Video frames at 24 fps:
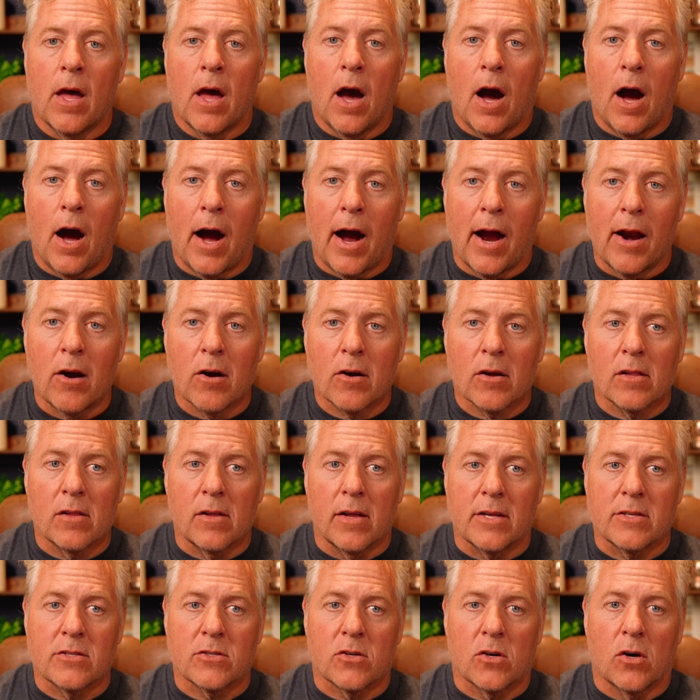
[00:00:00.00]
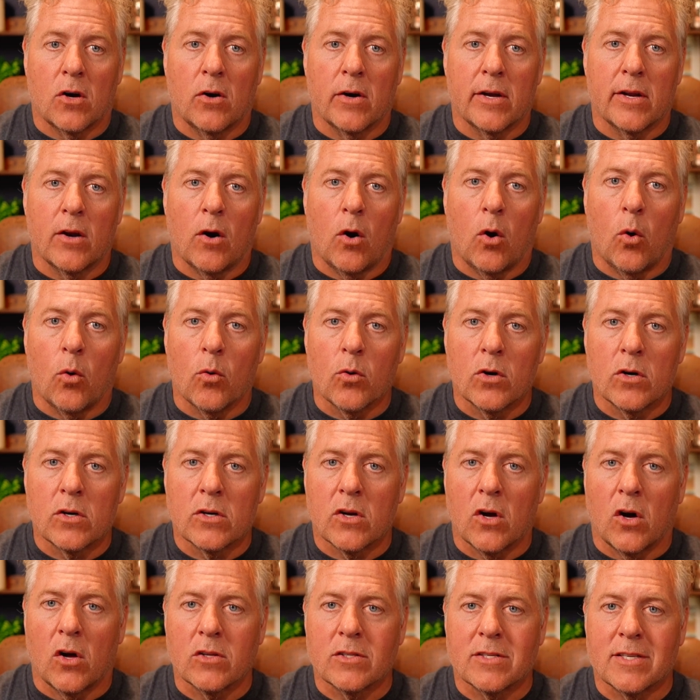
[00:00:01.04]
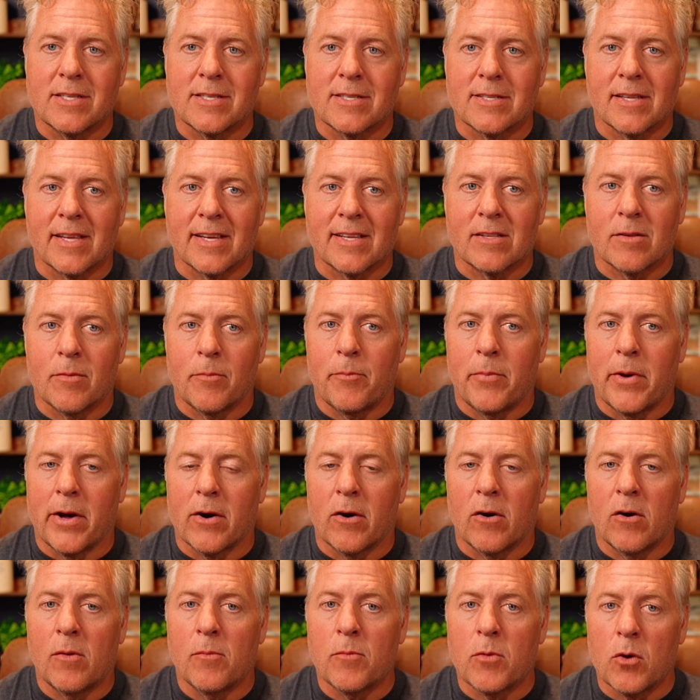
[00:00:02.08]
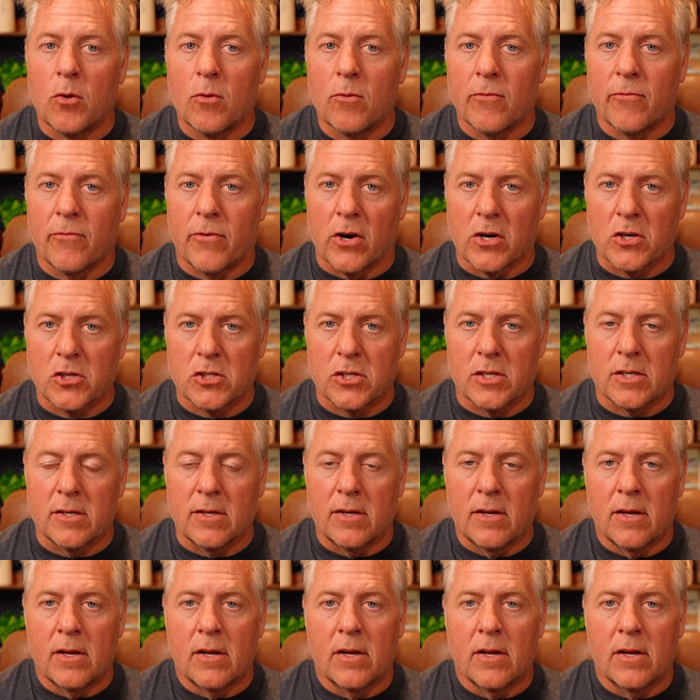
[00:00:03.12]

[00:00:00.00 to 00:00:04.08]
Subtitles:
Higher cholesterol in older adults is linked to better immune function,